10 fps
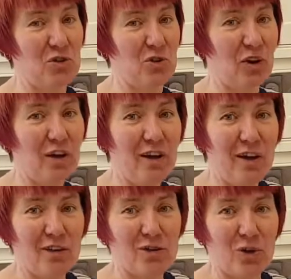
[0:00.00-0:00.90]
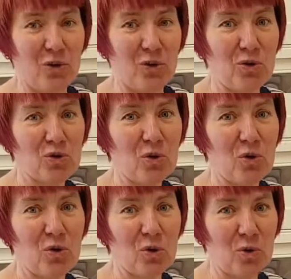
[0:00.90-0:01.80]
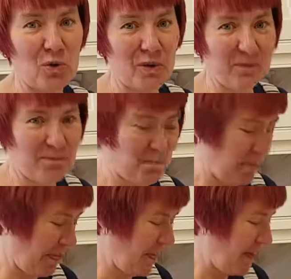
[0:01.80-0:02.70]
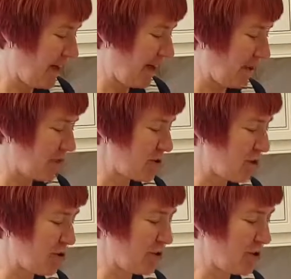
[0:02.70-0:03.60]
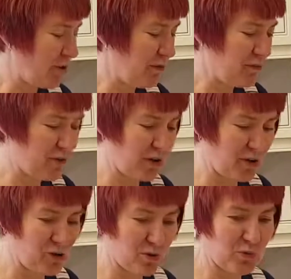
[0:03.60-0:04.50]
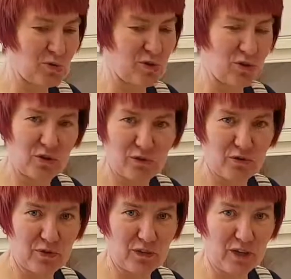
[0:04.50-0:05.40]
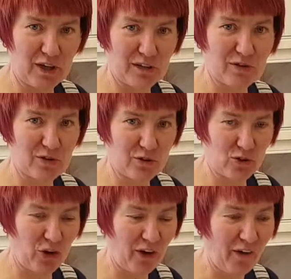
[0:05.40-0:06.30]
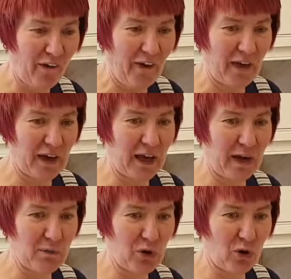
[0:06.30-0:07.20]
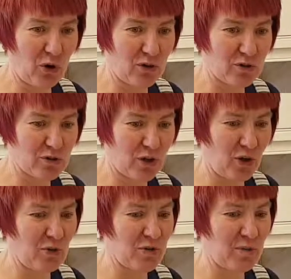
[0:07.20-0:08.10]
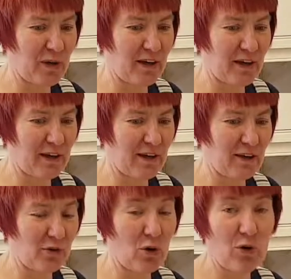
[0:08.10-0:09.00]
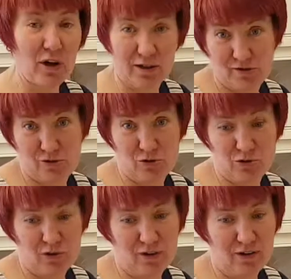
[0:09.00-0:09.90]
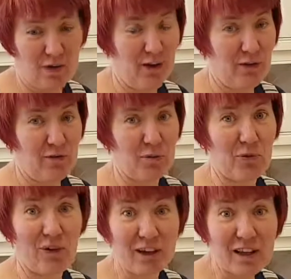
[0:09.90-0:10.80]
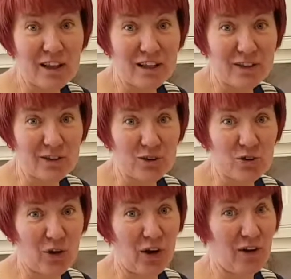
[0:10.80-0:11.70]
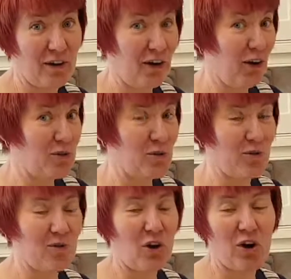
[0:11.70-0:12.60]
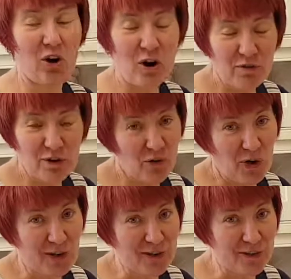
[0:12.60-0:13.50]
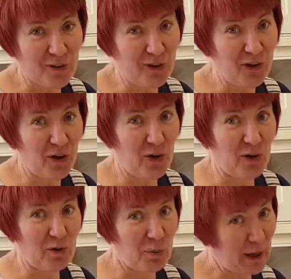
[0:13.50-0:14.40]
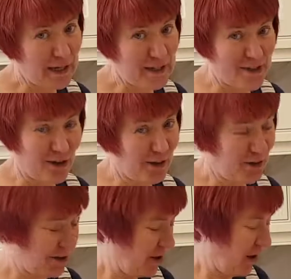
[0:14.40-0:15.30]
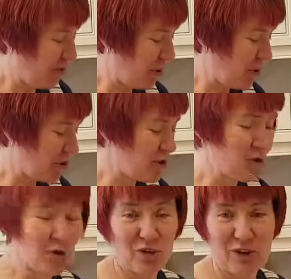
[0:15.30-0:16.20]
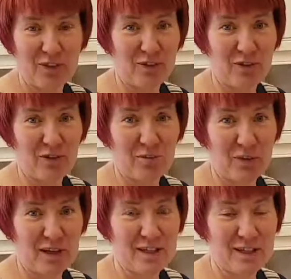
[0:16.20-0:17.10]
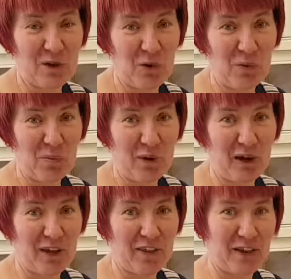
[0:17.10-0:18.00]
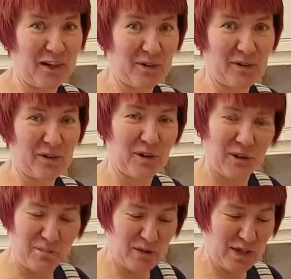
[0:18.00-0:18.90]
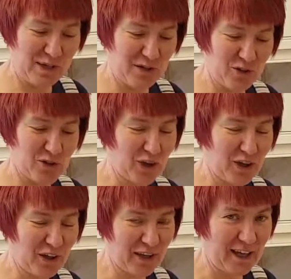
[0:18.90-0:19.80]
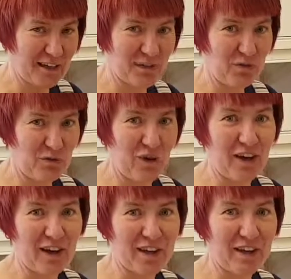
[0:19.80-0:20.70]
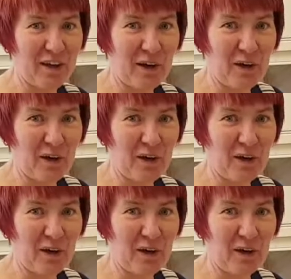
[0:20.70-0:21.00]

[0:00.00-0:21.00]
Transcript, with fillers: sugar. So good old Google. I went on Google for a substitute for caster sugar and came across how to make your own caster sugar from granulated sugar. So if you've got a coffee grinder or a blender, put your sugar in there and blend it up, and then it'll make your sugar nice and fine